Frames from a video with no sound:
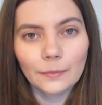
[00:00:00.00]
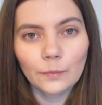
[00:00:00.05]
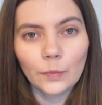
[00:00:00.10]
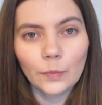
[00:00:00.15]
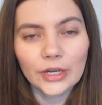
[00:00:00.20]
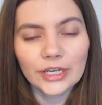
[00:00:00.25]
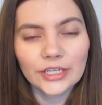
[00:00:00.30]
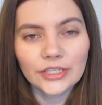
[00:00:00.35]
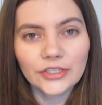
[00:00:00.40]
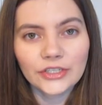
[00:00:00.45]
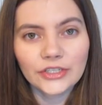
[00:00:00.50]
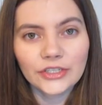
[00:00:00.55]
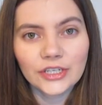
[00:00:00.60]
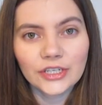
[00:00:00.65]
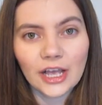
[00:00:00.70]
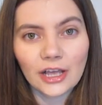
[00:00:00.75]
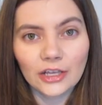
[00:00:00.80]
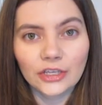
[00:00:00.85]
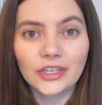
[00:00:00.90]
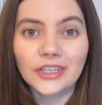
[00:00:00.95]
which
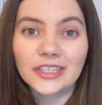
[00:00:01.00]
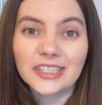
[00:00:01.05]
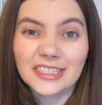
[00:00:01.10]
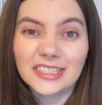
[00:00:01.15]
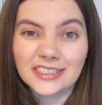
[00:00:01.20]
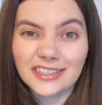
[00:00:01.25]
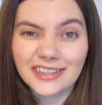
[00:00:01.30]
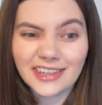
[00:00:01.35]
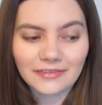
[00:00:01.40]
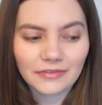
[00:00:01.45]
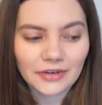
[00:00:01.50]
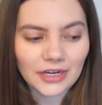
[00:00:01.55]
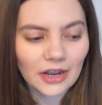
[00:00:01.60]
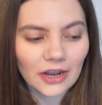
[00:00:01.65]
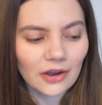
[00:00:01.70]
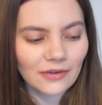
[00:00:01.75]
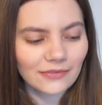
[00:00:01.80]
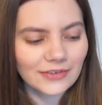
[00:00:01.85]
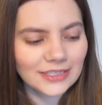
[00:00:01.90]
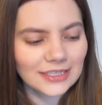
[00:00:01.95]
I'll use until they run
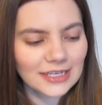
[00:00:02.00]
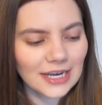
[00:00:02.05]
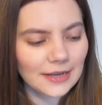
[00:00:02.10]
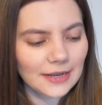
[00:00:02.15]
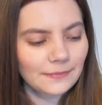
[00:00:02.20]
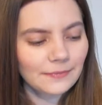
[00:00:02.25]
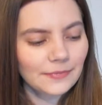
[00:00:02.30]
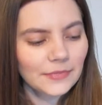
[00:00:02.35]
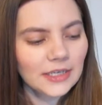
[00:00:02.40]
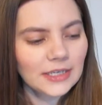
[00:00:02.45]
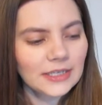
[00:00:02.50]
out, obviously.